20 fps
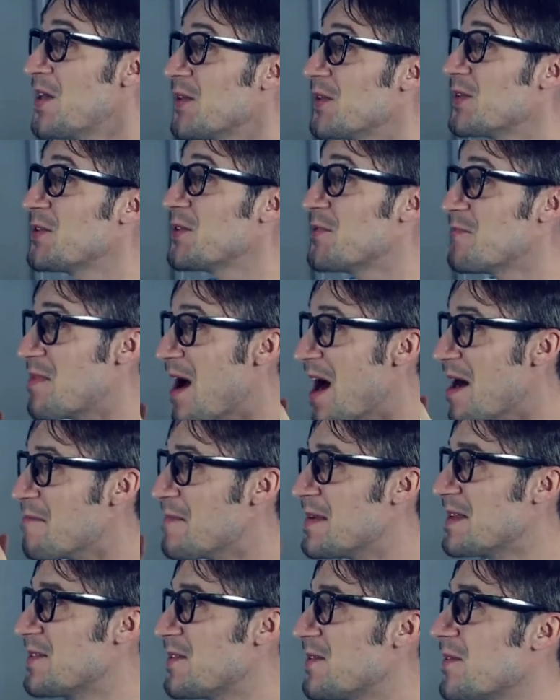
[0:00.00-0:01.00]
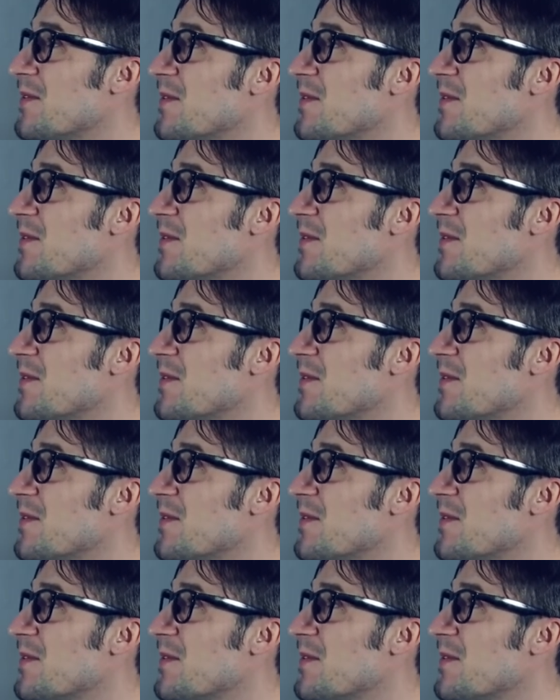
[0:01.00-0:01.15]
So the Barbie doll...